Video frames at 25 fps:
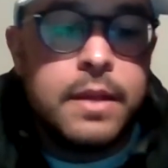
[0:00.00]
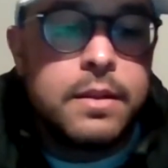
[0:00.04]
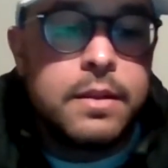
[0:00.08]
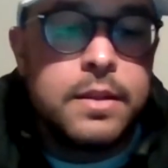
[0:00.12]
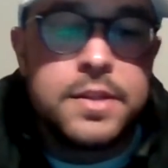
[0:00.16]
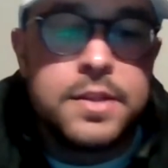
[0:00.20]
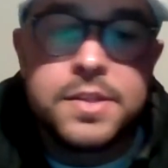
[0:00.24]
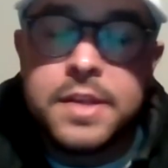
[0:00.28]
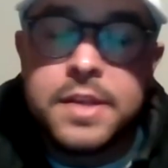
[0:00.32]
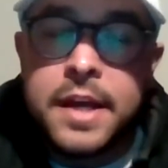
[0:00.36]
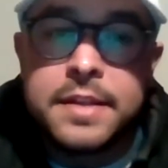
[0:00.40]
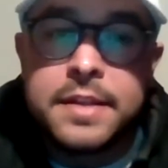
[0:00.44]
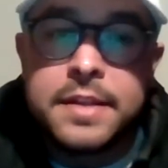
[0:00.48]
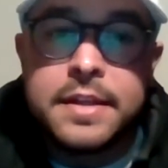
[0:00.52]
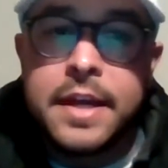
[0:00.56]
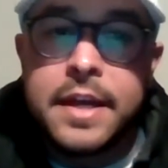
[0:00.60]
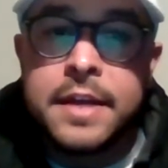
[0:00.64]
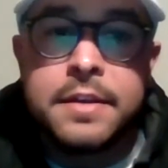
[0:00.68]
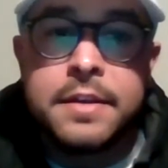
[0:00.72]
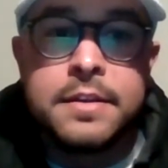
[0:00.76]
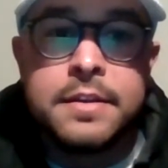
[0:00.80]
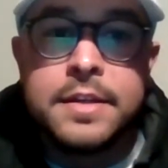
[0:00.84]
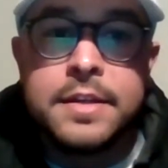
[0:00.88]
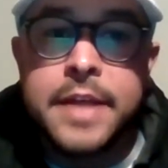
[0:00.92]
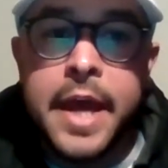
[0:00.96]
listen, at the
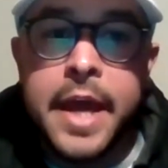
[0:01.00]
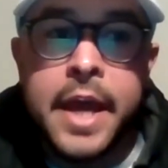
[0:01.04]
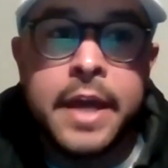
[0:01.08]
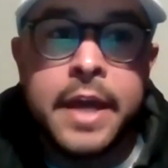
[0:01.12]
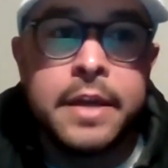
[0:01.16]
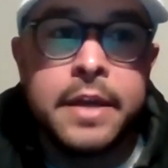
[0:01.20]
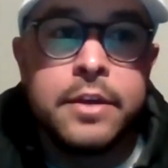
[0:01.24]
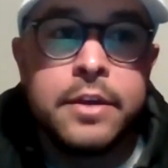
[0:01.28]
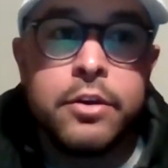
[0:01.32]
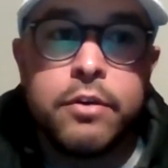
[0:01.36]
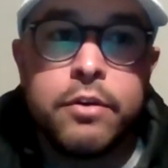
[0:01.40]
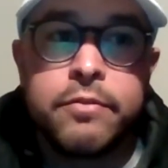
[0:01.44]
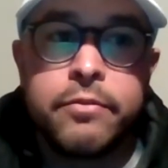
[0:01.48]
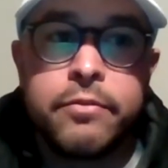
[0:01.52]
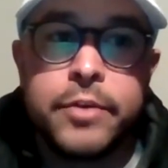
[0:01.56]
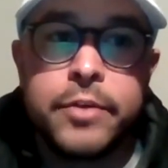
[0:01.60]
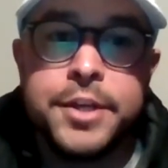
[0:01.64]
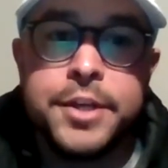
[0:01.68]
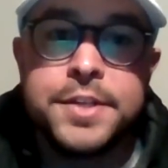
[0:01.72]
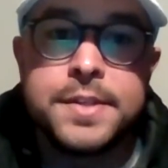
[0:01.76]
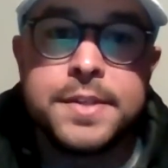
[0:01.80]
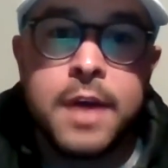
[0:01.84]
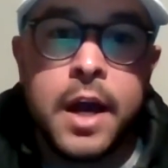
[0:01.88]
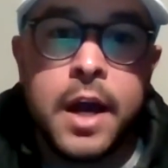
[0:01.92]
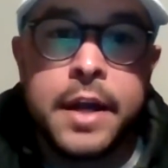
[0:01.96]
end of the day,
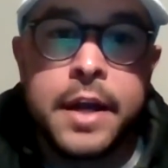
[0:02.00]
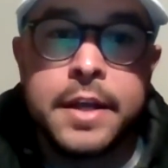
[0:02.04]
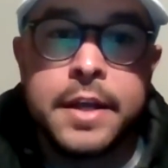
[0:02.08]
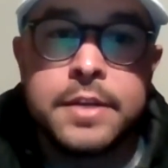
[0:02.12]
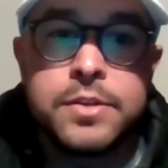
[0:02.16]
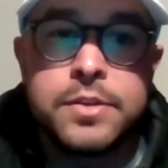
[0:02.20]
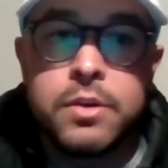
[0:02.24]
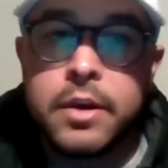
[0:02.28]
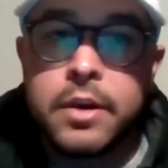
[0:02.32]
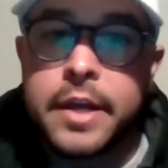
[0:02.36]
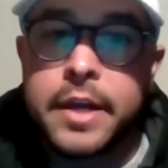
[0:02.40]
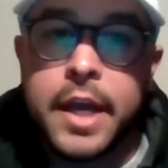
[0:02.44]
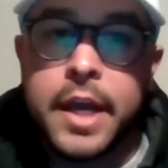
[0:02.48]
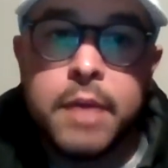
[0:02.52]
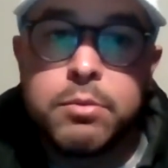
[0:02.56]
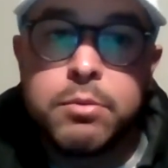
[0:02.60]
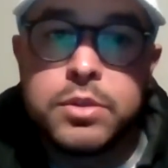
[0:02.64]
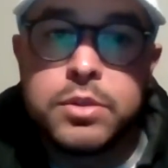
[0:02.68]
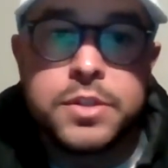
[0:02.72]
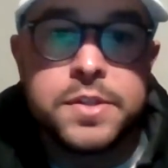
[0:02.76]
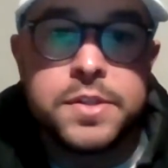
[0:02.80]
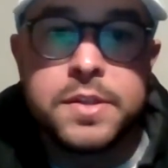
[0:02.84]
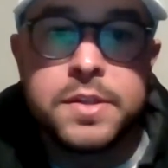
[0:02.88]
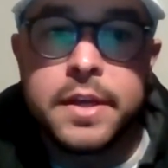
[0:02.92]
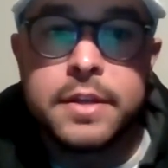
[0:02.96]
free signings are a
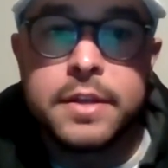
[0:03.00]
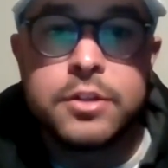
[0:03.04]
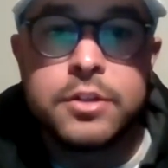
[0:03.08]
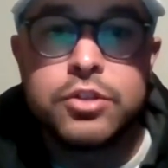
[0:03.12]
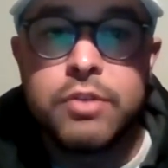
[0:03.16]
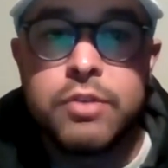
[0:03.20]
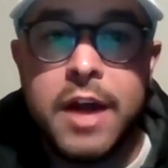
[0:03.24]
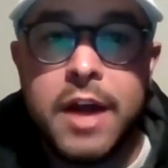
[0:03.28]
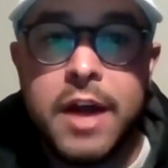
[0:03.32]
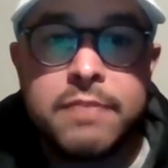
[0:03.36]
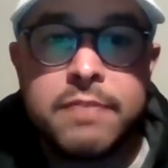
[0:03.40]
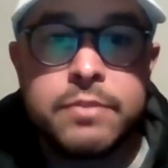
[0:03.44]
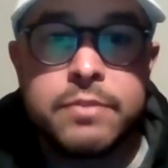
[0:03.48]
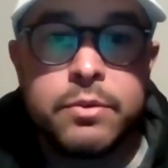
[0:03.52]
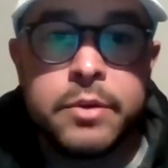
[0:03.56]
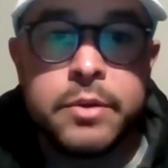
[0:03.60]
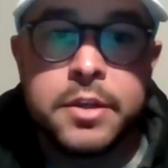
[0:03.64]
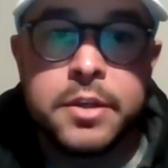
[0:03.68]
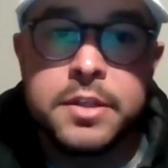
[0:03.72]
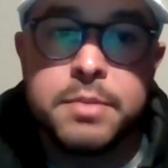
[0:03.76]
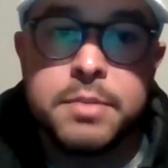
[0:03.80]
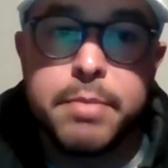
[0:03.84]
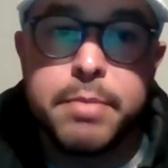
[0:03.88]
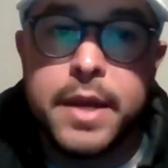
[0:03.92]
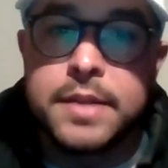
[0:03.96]
gamble, just like the draft. It
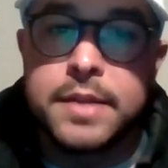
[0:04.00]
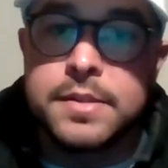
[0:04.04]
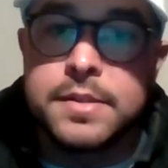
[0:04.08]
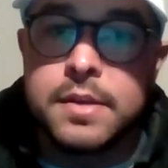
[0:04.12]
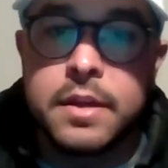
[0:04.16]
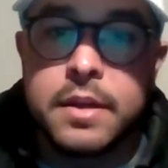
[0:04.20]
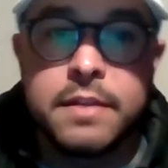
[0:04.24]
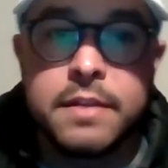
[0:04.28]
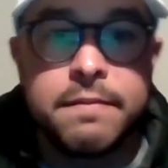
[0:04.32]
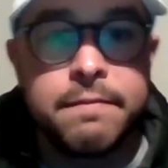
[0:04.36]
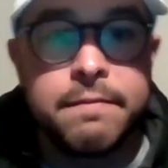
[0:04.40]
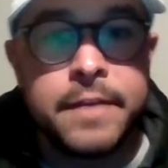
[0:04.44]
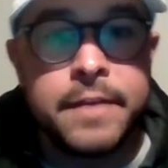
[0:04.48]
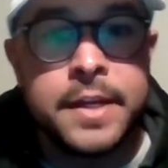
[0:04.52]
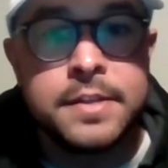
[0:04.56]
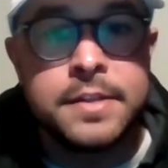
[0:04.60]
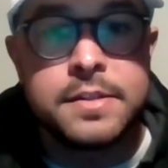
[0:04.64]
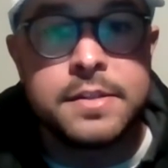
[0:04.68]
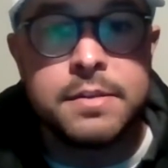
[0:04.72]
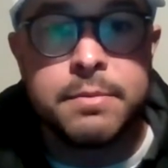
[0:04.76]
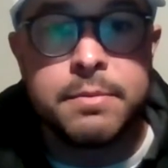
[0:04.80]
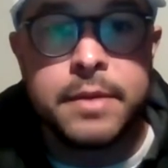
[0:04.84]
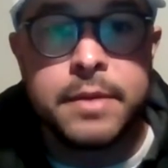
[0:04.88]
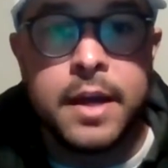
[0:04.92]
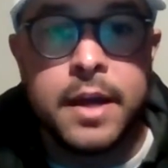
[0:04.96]
really depends on the fit.
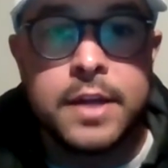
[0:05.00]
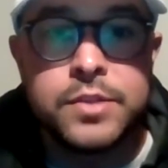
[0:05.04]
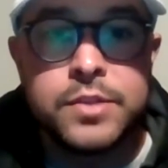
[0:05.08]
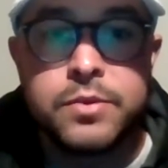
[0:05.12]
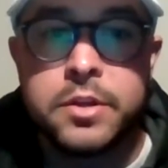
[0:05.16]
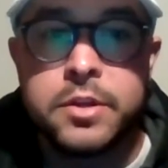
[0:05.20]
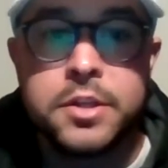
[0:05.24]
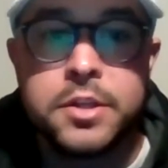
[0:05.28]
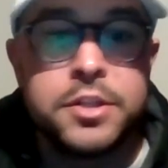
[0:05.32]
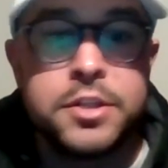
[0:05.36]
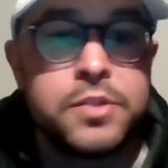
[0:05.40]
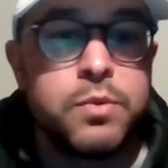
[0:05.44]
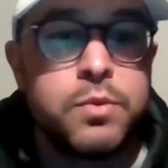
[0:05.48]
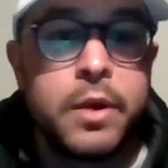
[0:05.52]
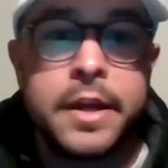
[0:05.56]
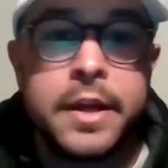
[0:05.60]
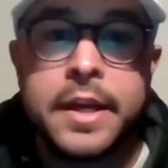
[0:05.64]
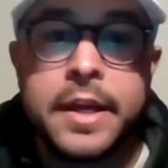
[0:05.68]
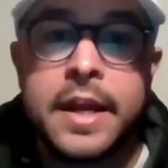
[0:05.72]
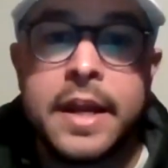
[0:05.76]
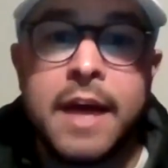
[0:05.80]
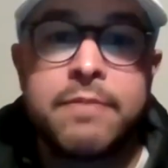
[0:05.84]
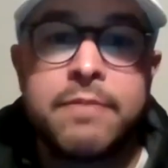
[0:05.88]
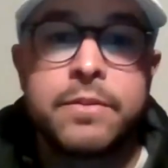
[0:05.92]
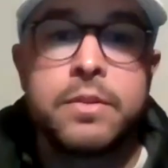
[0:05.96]
Some guys really just want to
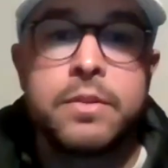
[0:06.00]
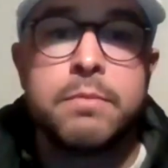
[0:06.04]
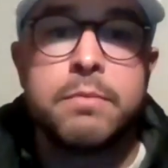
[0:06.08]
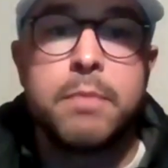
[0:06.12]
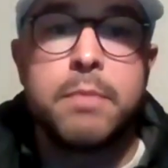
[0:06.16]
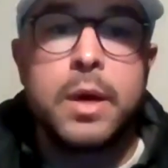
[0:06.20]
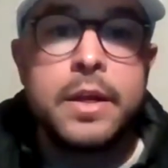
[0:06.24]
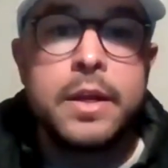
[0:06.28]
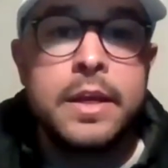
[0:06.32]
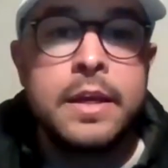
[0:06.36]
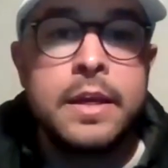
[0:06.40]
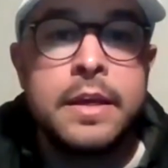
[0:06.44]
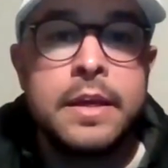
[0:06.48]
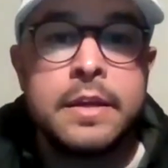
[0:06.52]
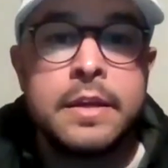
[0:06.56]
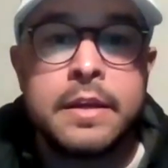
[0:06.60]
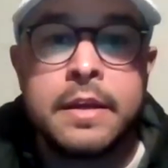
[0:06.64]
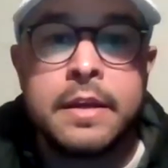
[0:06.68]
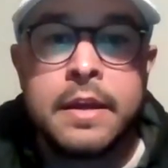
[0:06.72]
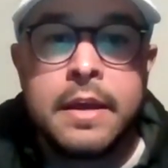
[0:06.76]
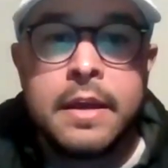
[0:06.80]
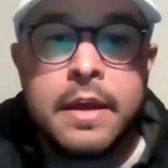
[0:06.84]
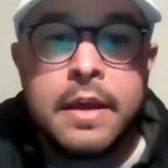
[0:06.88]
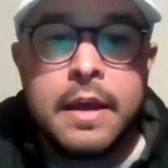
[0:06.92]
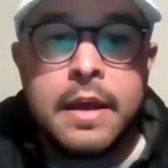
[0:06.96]
get after the money, and,